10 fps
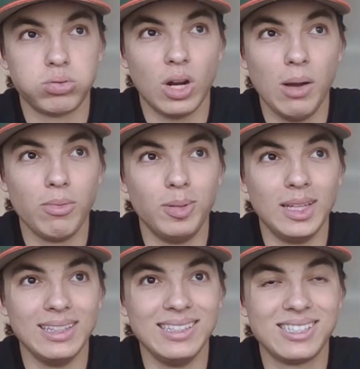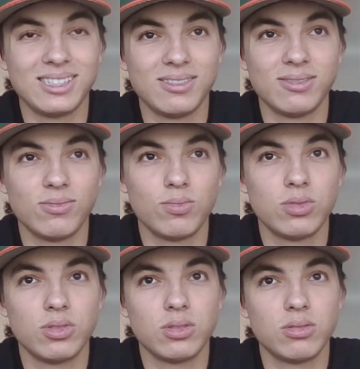probably at least
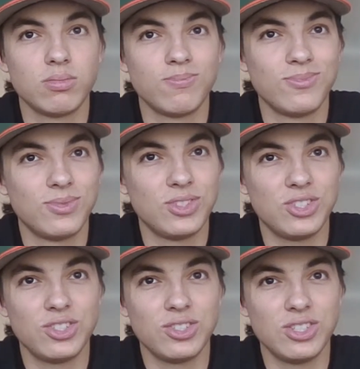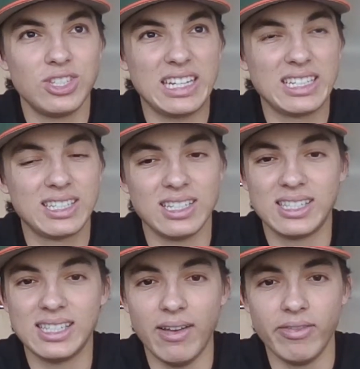6 to
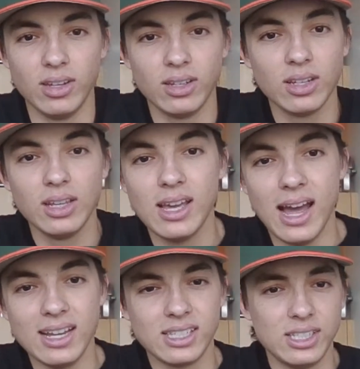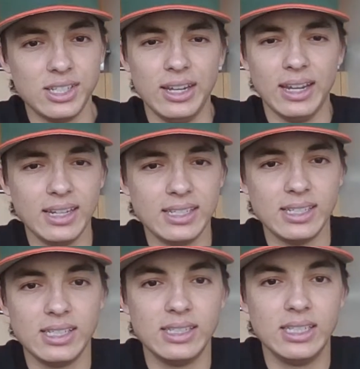7 SEC,
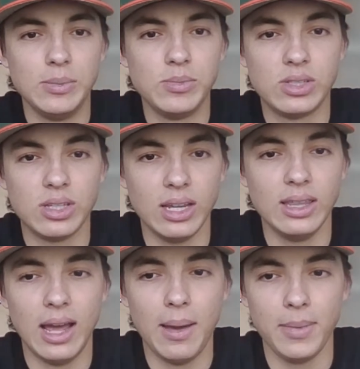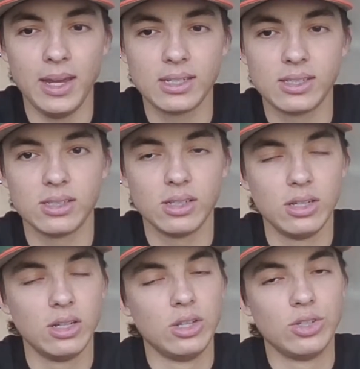ACC teams in that mix.
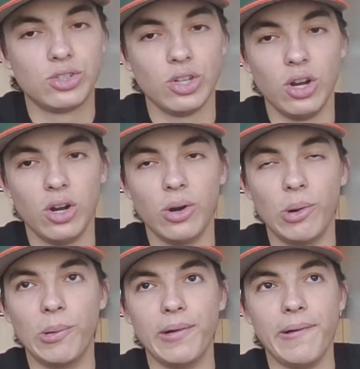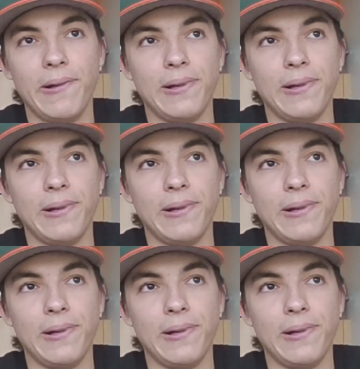So,